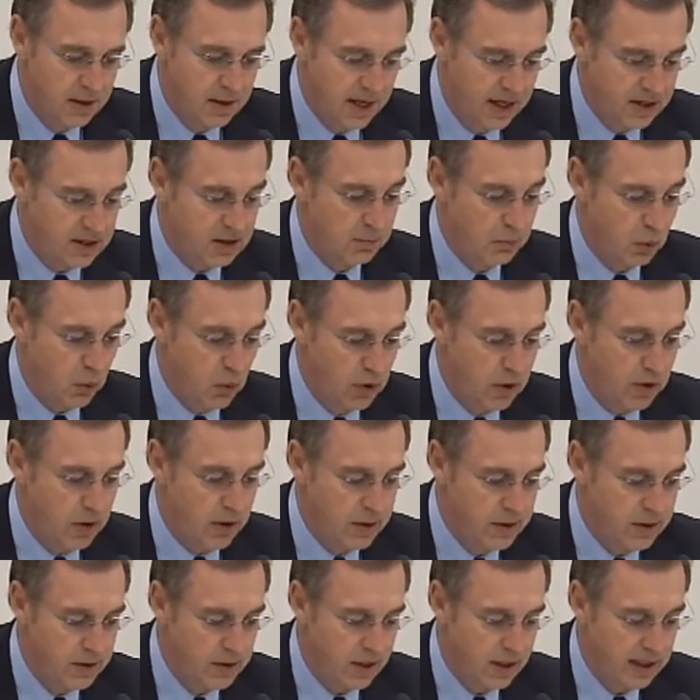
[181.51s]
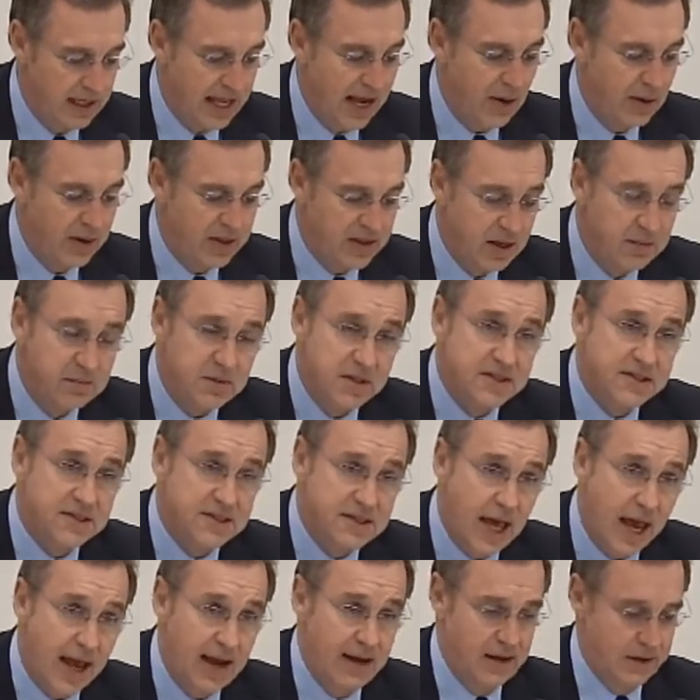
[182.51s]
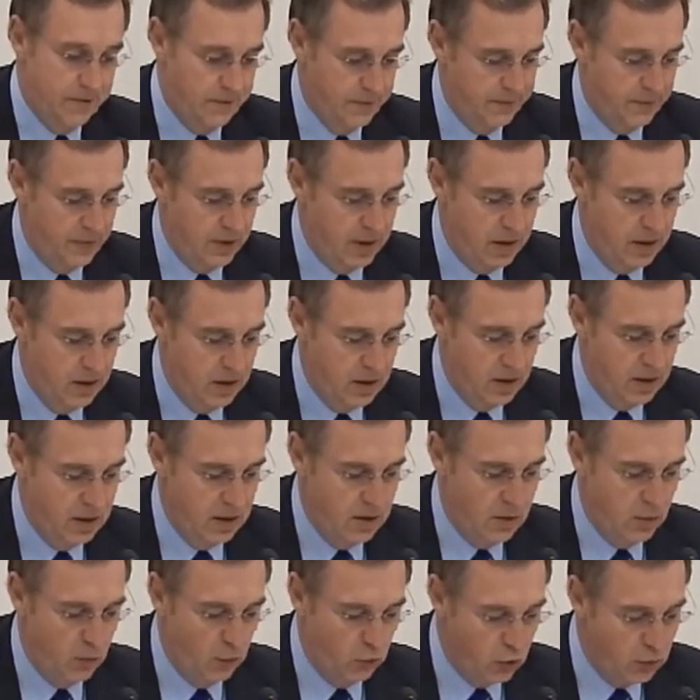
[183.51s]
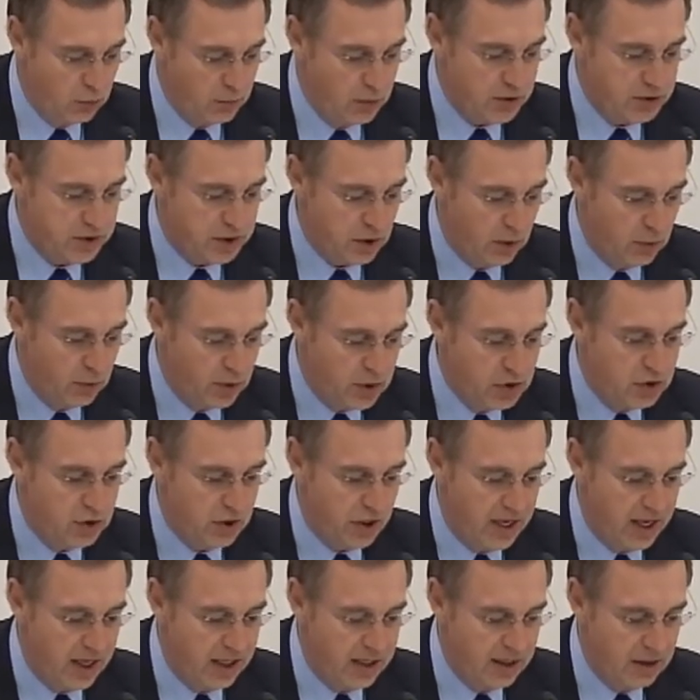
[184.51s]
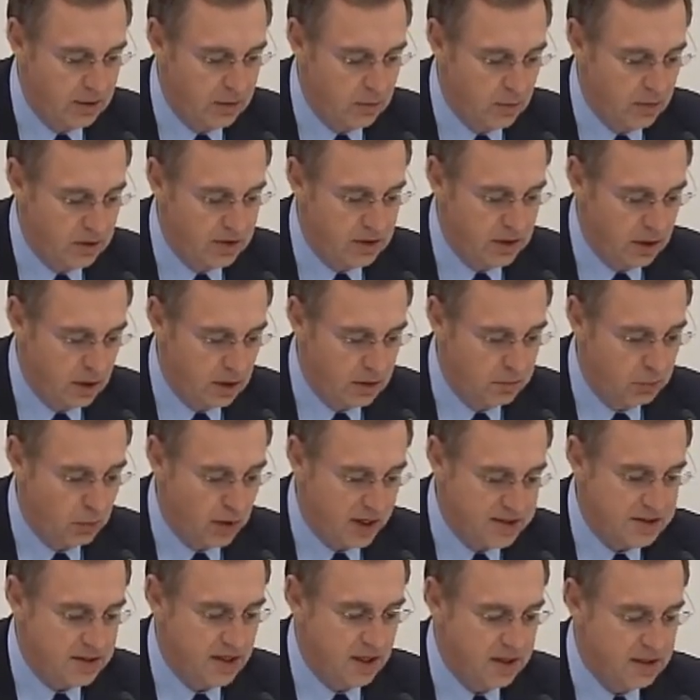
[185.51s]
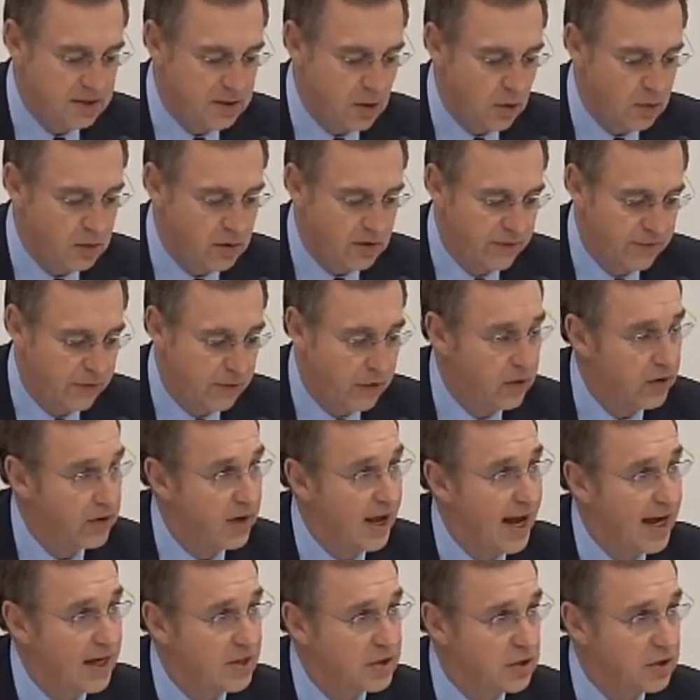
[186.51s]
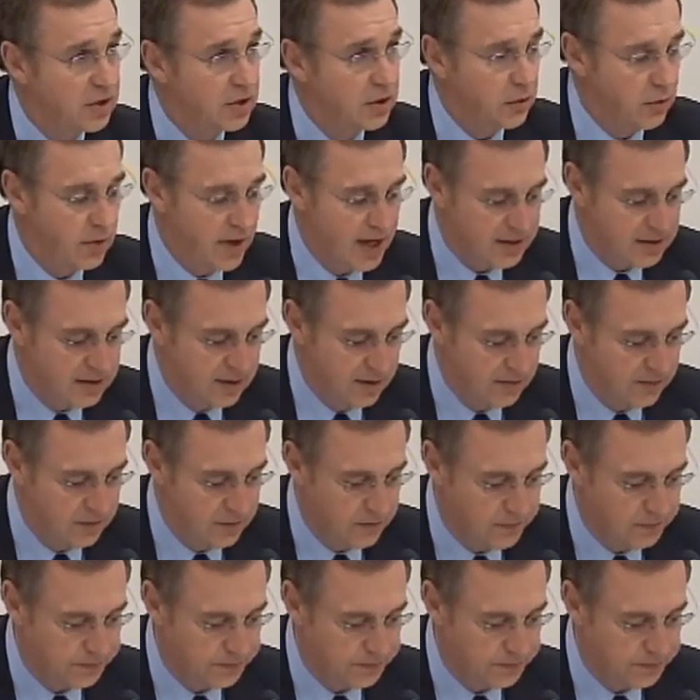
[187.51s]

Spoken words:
at the border, allowing them to stay. Rumors originating with the president's own deferred action directive.